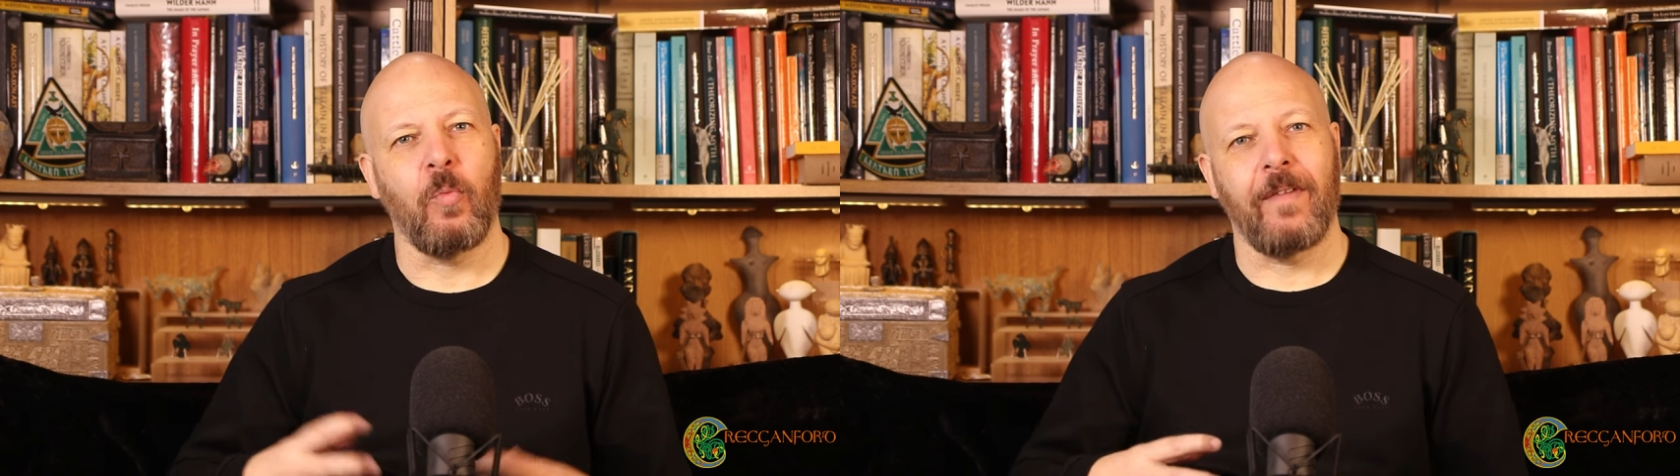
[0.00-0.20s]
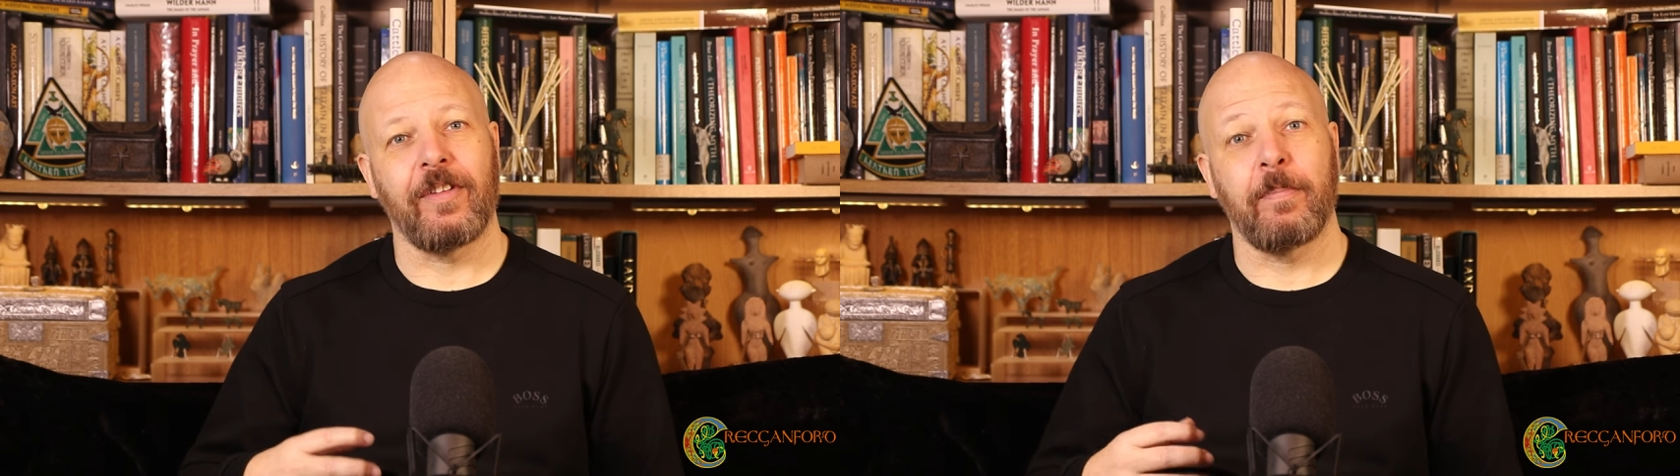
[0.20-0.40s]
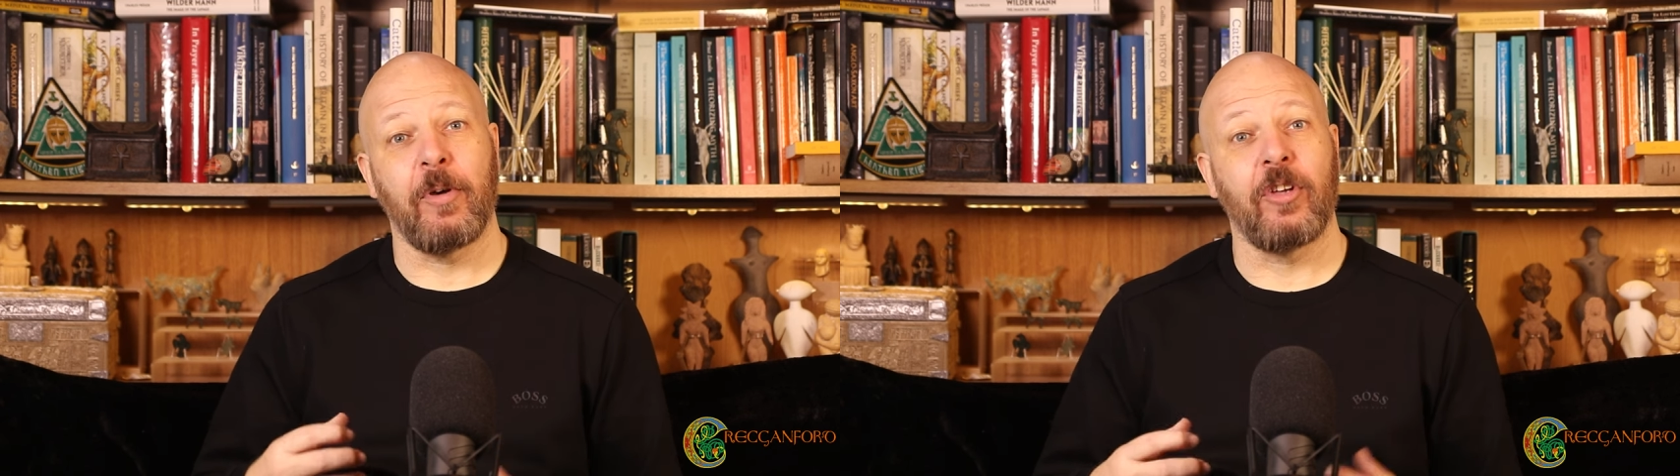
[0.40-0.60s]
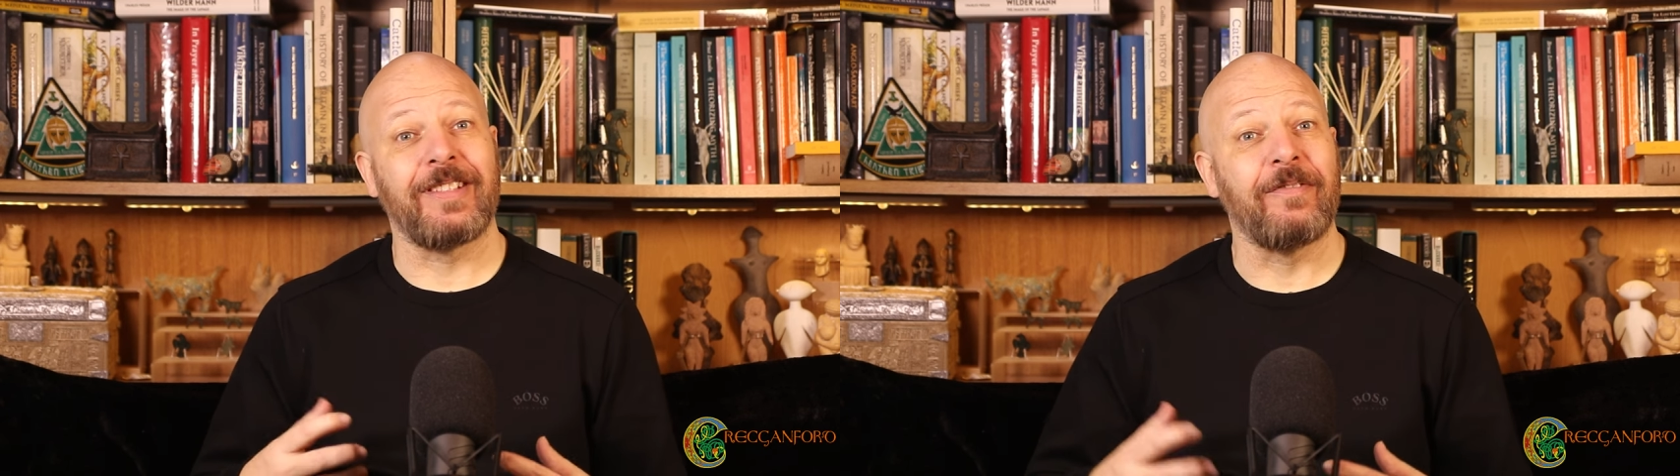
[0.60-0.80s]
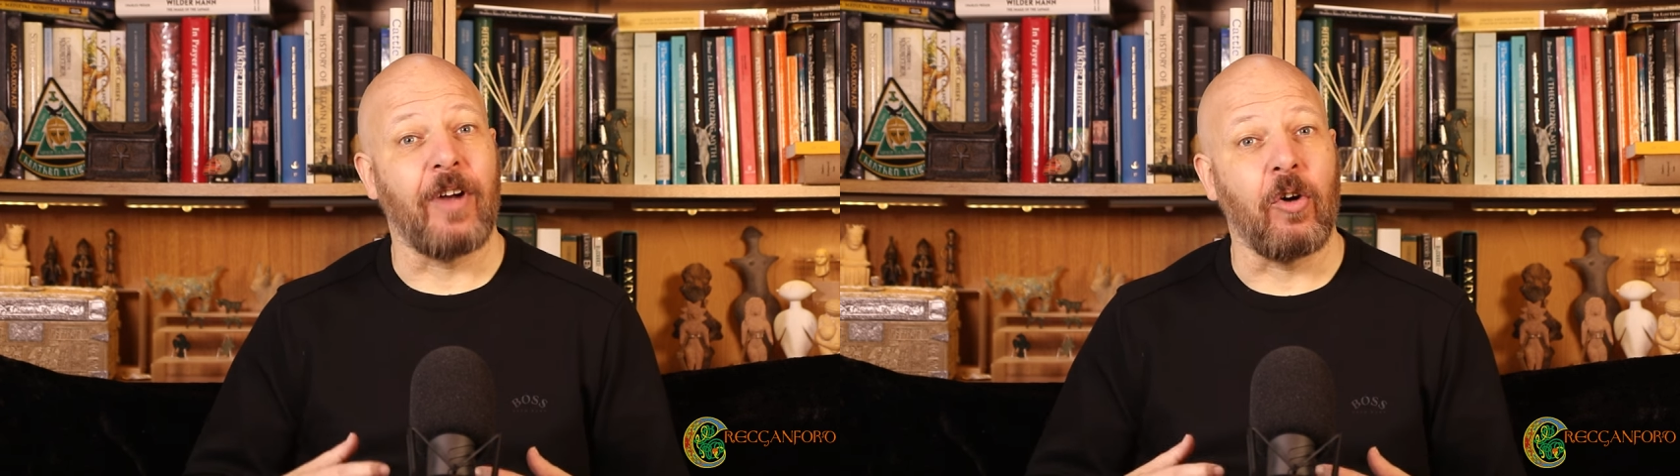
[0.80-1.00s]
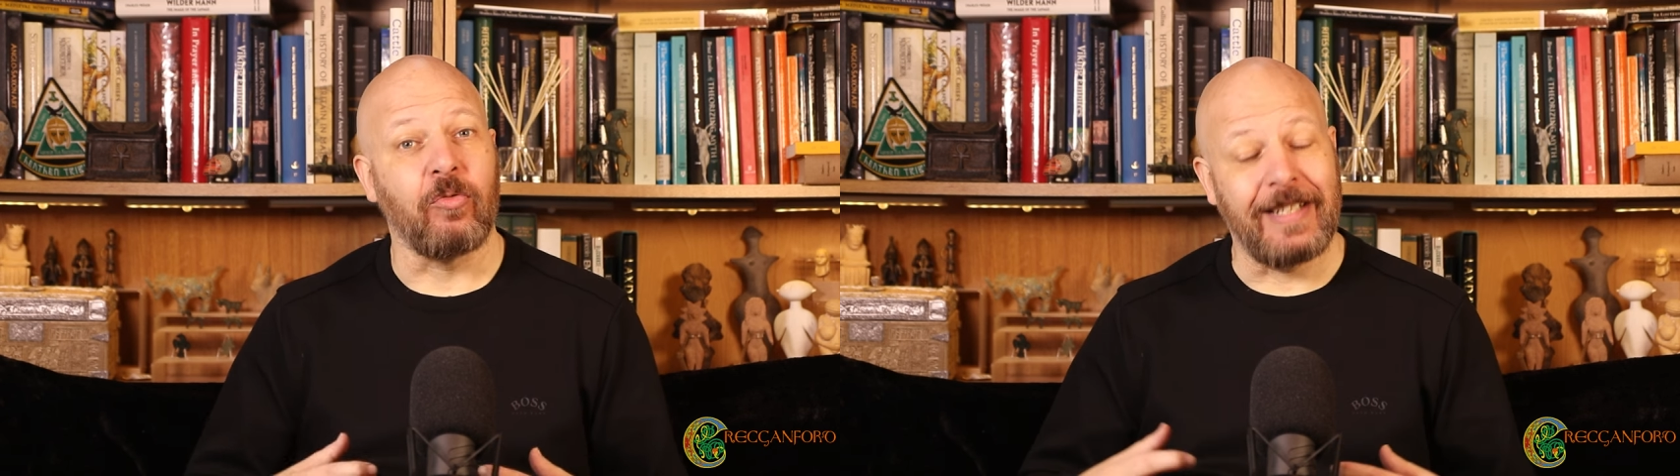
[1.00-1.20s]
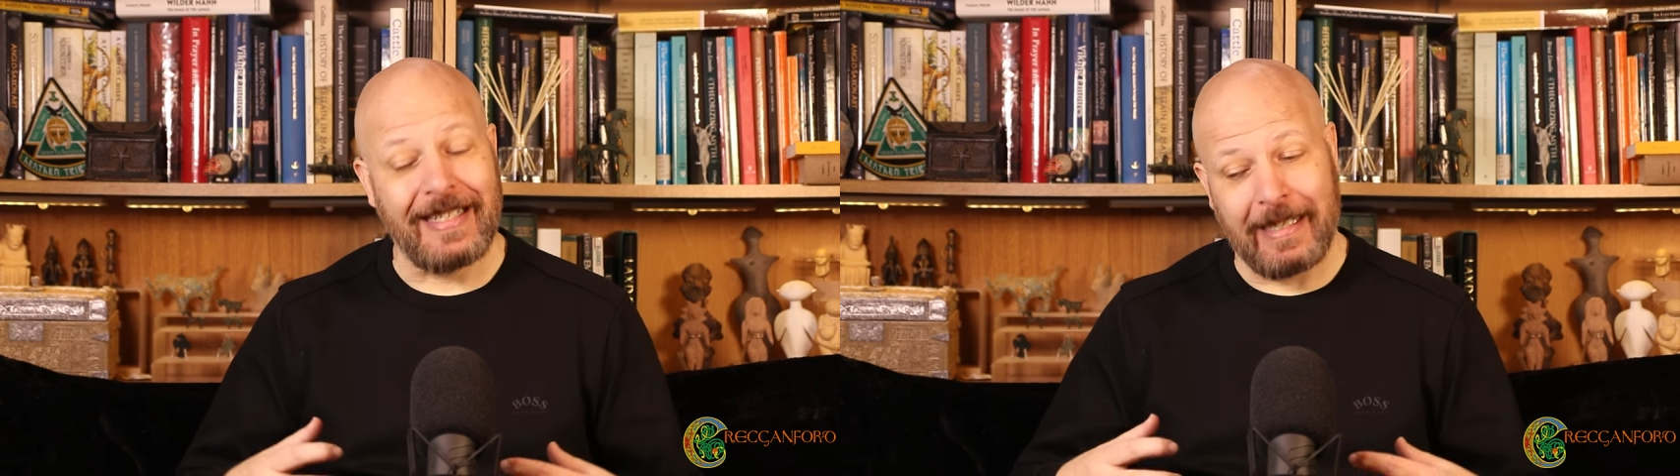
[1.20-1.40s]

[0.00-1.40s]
on whether the person involved